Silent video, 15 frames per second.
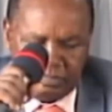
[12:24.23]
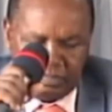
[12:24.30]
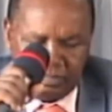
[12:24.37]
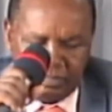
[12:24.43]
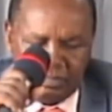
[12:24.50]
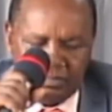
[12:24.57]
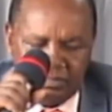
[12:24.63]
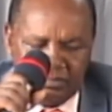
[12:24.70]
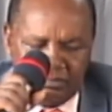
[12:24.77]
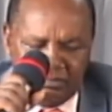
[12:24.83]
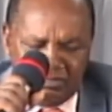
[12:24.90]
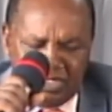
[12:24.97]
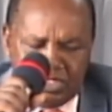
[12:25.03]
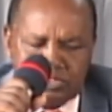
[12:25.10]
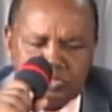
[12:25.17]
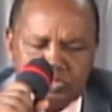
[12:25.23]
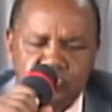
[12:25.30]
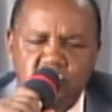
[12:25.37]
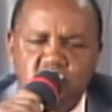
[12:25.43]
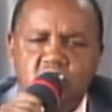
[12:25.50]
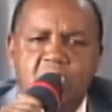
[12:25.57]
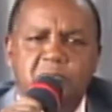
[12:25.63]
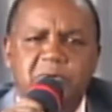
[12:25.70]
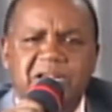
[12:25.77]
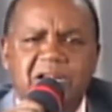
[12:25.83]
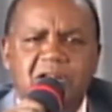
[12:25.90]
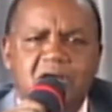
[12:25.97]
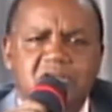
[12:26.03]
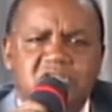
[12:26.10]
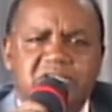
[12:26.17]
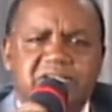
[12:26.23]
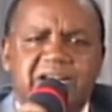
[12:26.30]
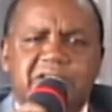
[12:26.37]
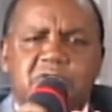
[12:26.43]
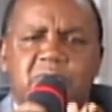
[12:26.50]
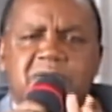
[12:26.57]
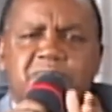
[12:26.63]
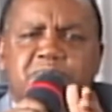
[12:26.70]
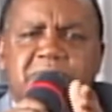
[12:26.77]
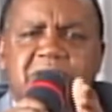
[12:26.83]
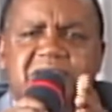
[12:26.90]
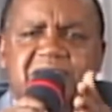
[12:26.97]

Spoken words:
opens your eyes and a lot of things